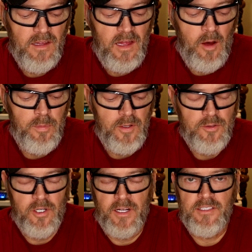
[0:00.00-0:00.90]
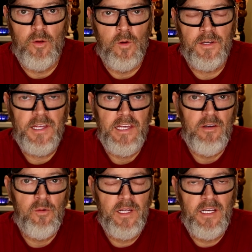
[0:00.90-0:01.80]
Albutrix or
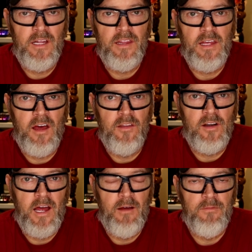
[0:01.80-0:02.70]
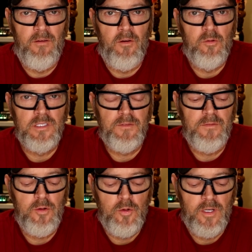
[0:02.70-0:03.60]
Ketorina, the other half of it was
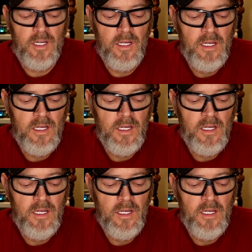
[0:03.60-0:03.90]
food.